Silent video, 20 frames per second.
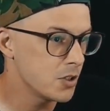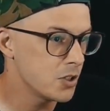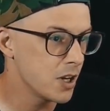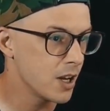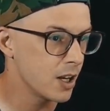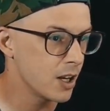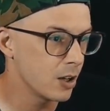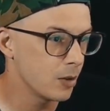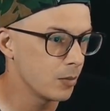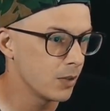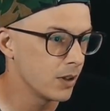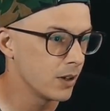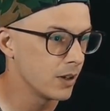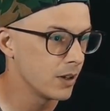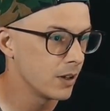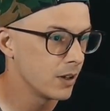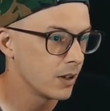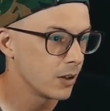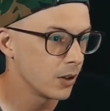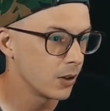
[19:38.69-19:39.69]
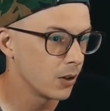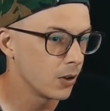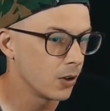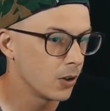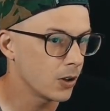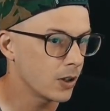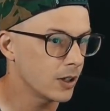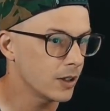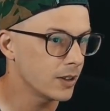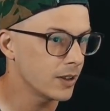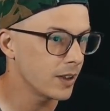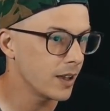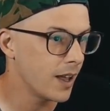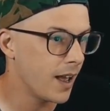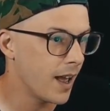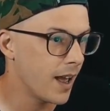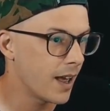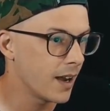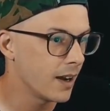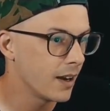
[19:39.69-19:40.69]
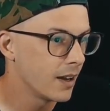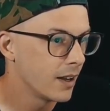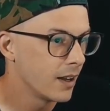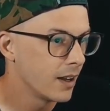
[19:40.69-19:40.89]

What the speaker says: gentlemen, look at that.